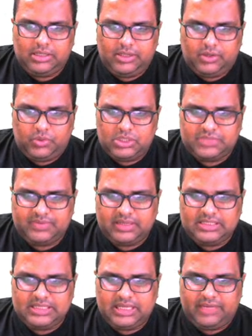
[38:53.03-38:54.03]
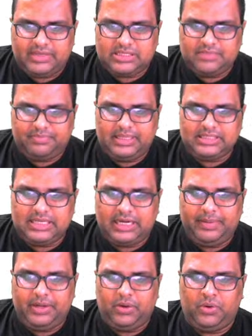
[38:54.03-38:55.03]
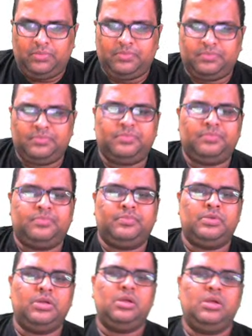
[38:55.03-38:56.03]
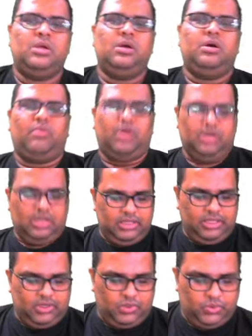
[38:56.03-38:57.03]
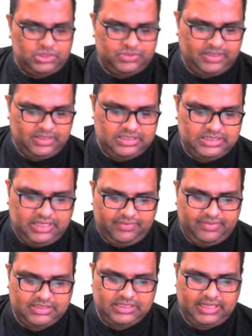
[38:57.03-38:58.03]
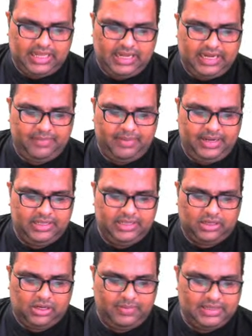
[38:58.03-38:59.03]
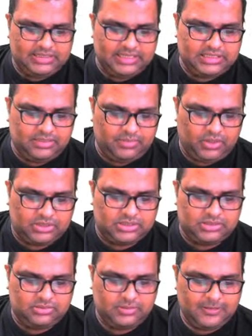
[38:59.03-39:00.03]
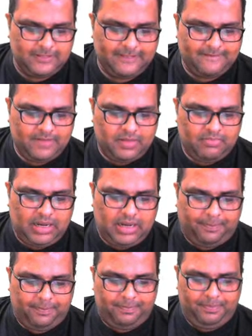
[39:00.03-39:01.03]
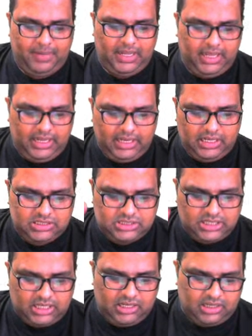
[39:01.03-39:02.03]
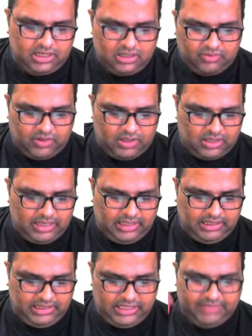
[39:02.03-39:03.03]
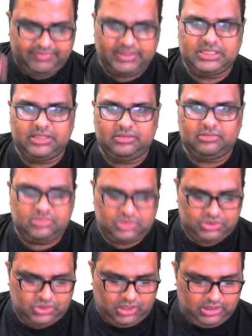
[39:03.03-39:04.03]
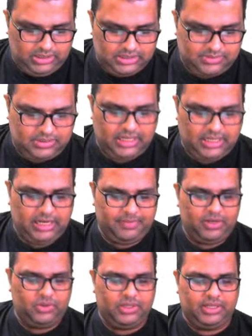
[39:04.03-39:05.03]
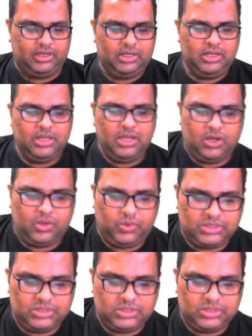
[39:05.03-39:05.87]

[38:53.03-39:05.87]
the roots for this equation? Please let me know. What are the roots for this equation? Can anybody in the comment section box? Ma, plain general quadratic equation. Solve this and let me know the roots